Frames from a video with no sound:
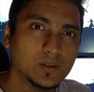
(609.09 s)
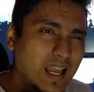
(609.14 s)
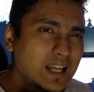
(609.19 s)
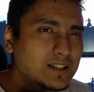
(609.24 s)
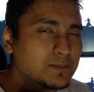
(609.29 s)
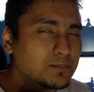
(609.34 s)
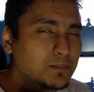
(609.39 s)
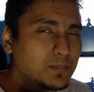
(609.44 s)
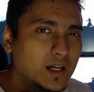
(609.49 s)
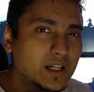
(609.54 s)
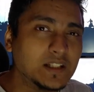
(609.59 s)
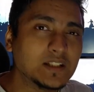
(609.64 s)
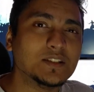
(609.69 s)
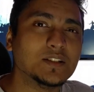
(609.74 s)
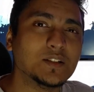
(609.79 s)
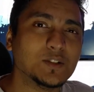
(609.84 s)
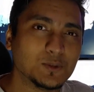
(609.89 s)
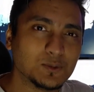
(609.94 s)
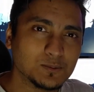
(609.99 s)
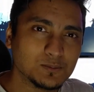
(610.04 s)
And
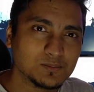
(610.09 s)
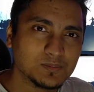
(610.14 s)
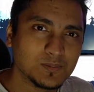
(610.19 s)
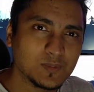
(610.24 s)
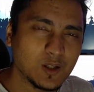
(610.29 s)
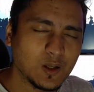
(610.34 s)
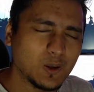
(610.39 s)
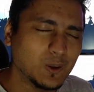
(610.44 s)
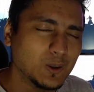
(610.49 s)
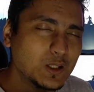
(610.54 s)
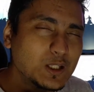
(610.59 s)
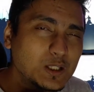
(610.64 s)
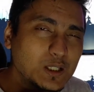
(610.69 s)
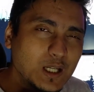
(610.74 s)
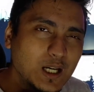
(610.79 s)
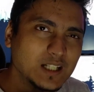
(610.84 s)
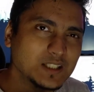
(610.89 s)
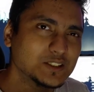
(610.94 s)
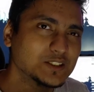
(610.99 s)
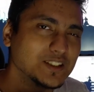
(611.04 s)
mind you, all the
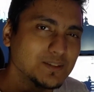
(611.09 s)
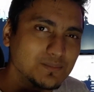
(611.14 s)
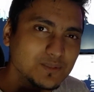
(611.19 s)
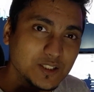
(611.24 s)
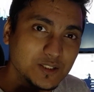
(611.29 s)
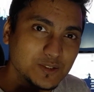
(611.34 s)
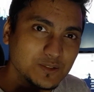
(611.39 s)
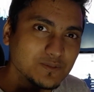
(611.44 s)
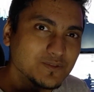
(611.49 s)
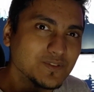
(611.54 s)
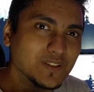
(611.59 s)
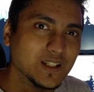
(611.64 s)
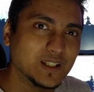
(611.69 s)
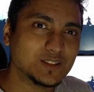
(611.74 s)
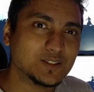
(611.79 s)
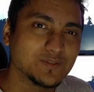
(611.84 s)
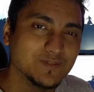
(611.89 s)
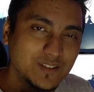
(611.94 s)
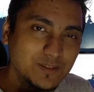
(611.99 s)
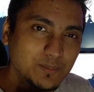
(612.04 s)
hardships that you
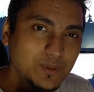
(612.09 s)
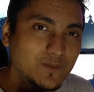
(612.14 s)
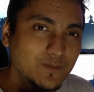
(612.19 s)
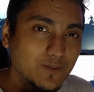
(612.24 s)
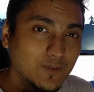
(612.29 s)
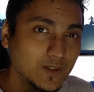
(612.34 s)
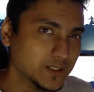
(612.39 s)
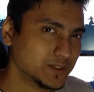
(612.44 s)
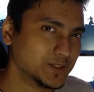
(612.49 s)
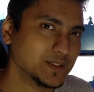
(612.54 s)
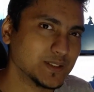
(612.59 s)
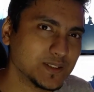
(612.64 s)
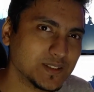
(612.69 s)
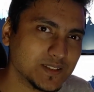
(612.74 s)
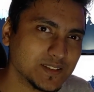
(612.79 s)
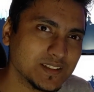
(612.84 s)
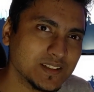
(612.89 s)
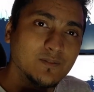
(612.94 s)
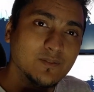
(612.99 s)
face will be worth it